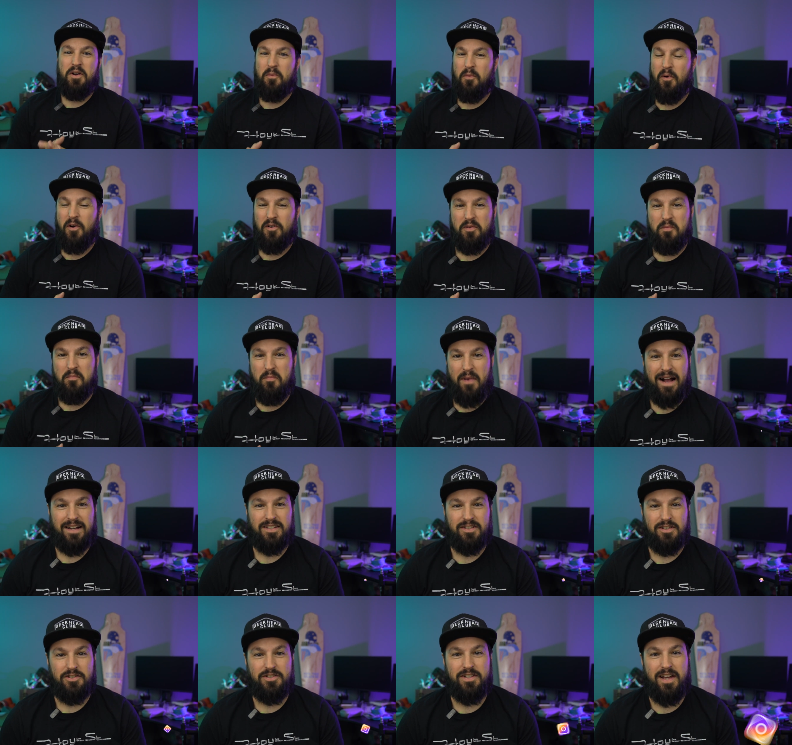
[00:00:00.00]
Welcome
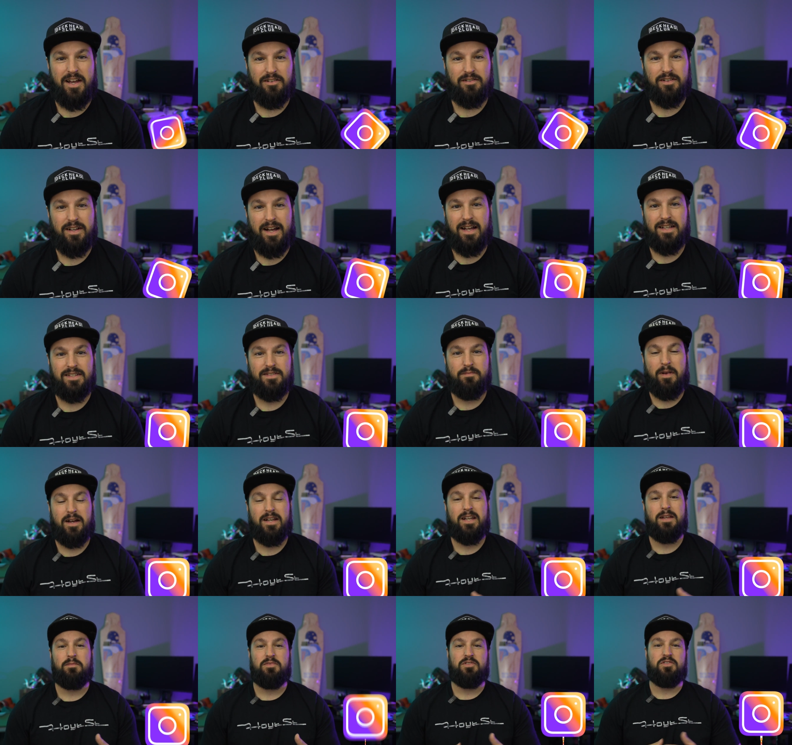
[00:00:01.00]
back to the channel, guys. My
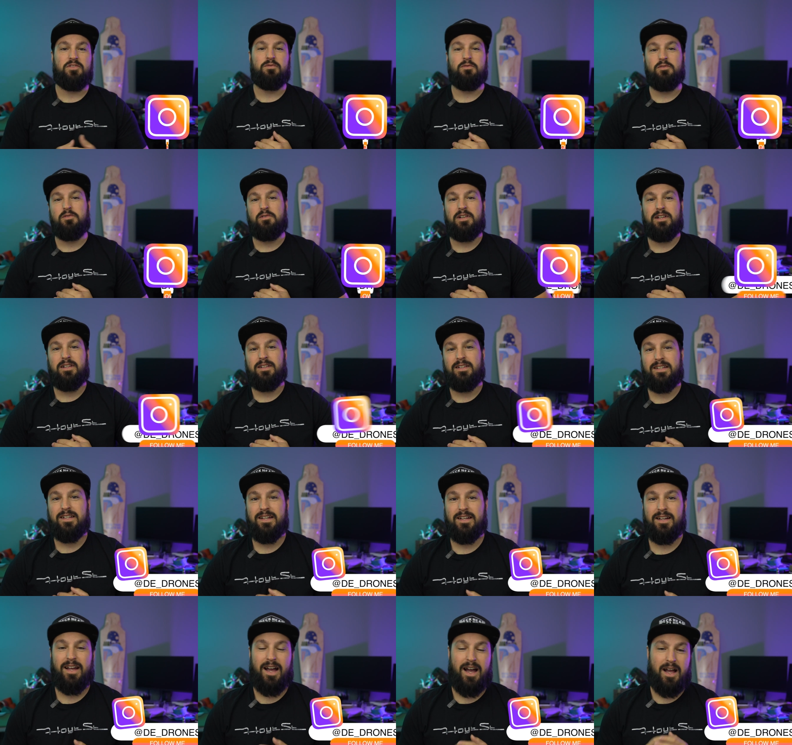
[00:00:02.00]
name is Drew
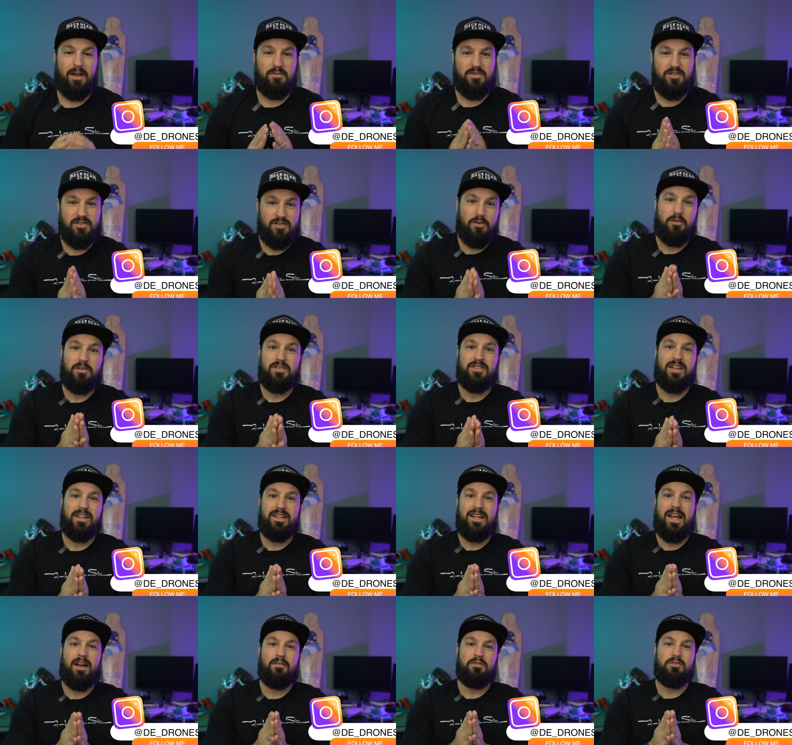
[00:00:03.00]
Elia. I'm so
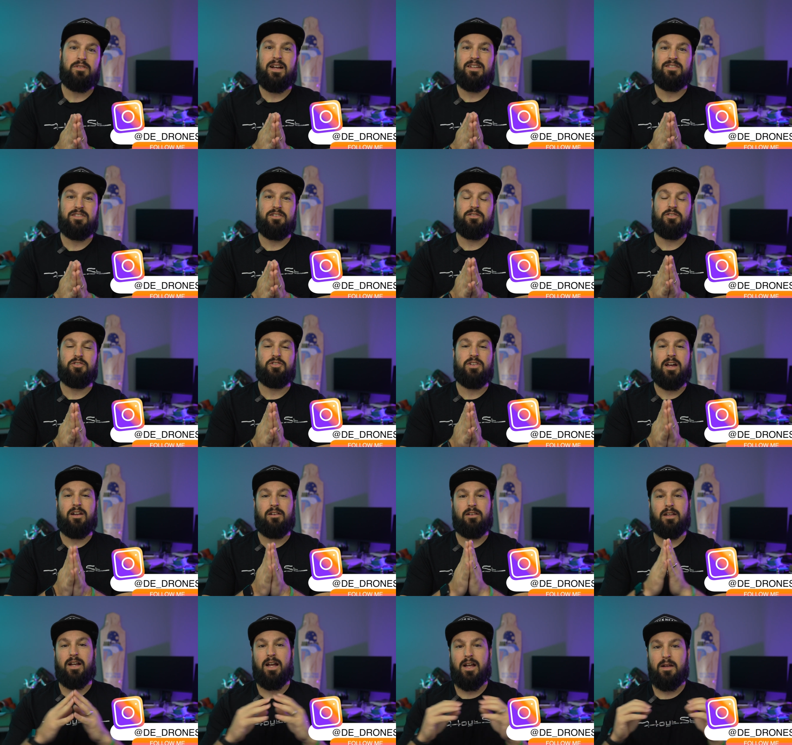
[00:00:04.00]
excited to have you guys here on the
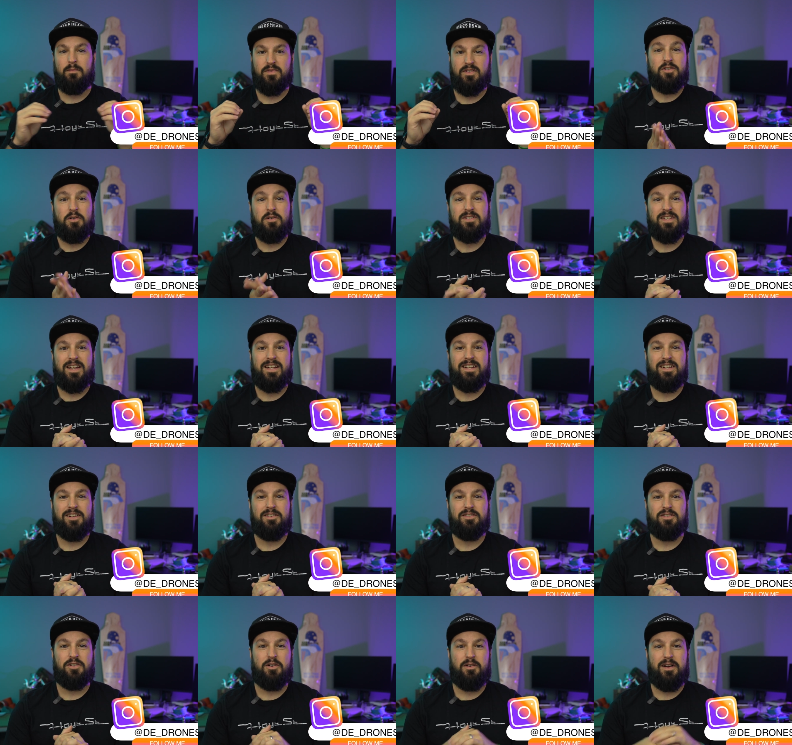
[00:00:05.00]
channel, and I am so excited
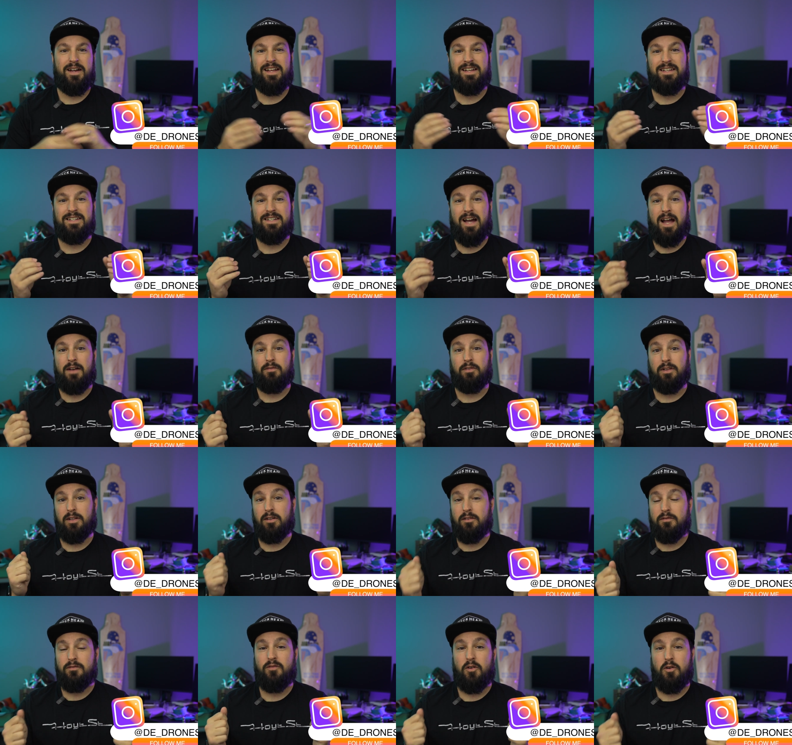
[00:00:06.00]
here to go ahead and dive a
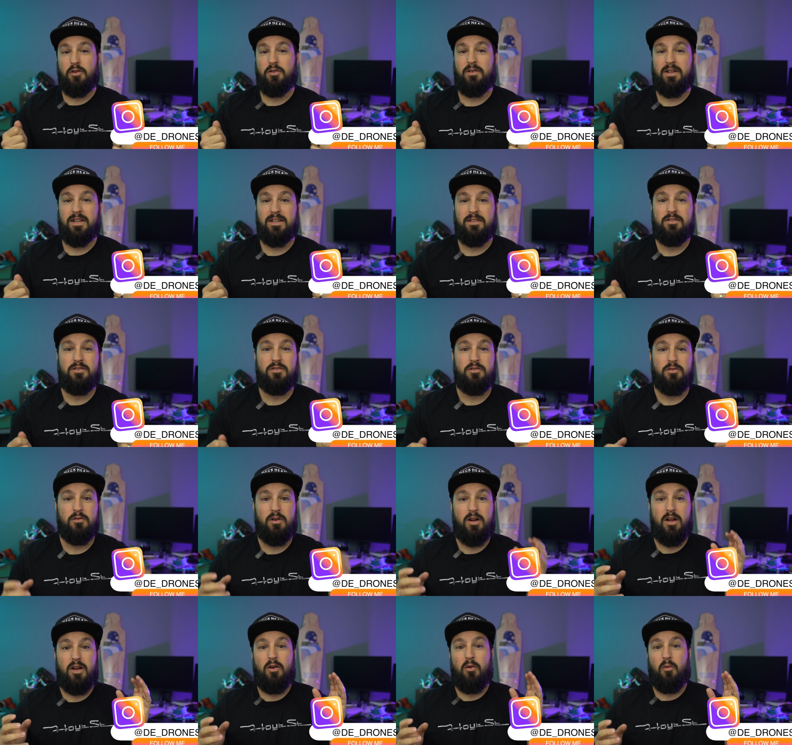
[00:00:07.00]
little further into
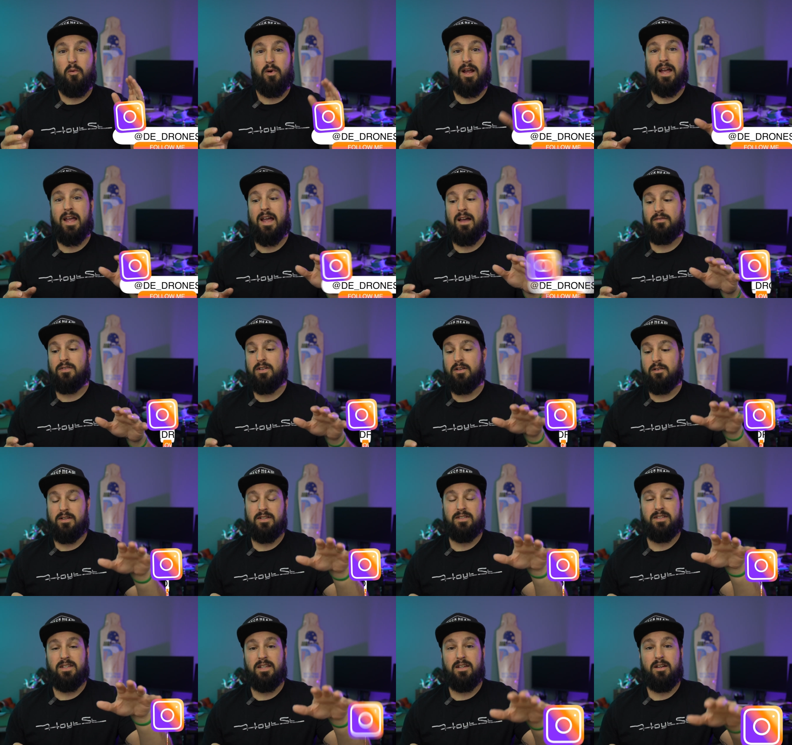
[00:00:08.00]
what I have here
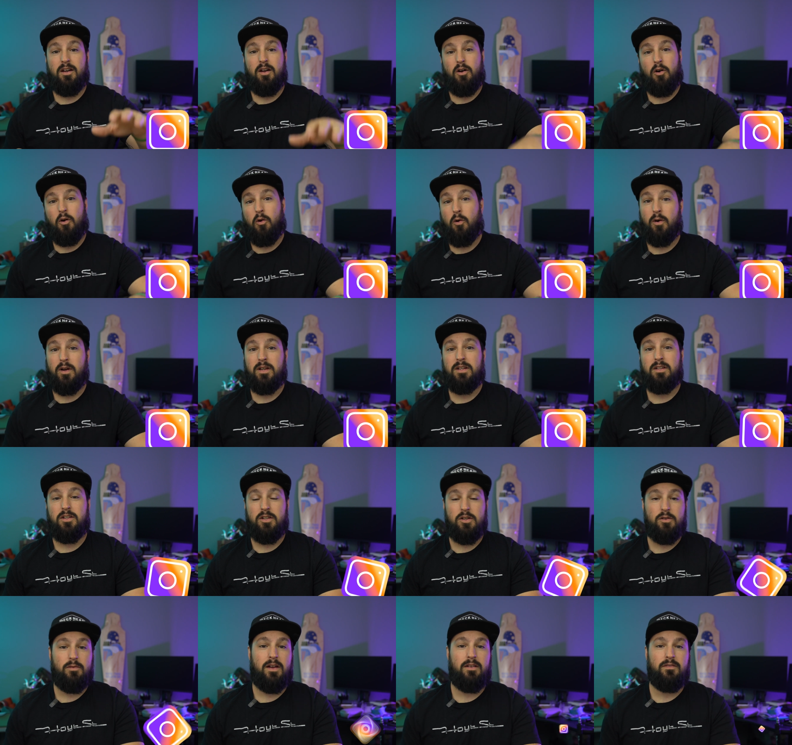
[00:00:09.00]
is the Hoyt
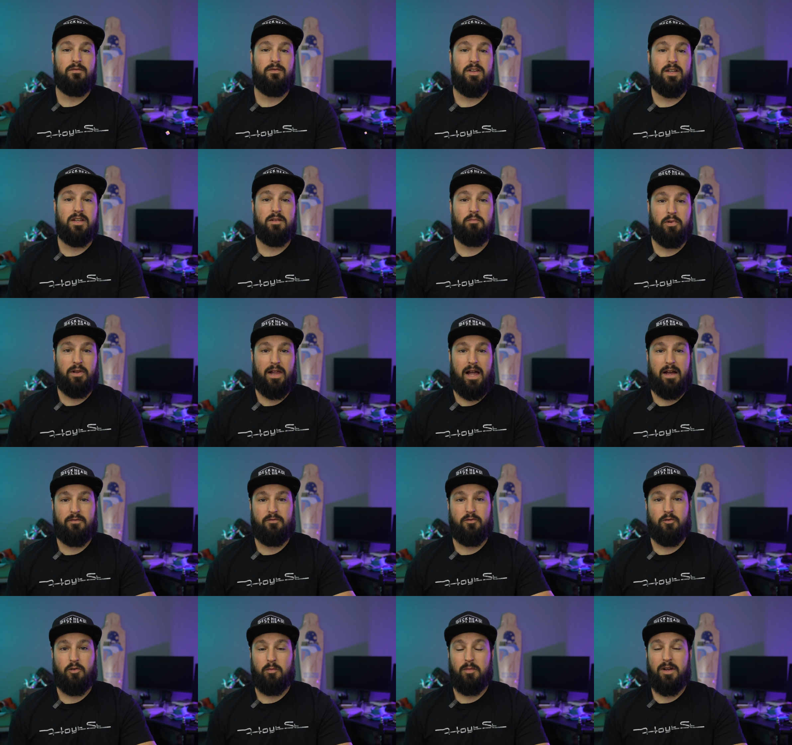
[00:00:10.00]
UAV
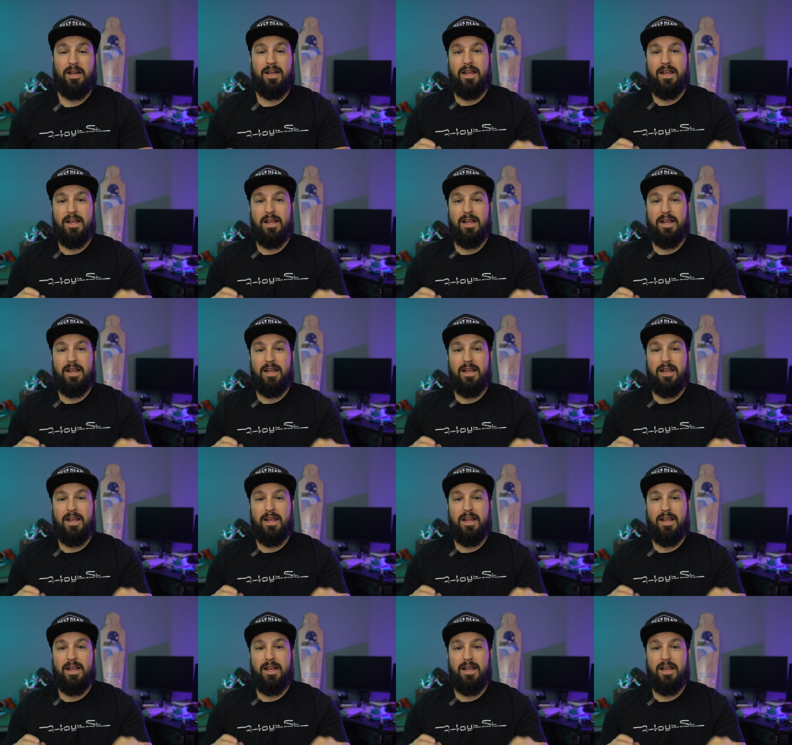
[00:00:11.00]
platform.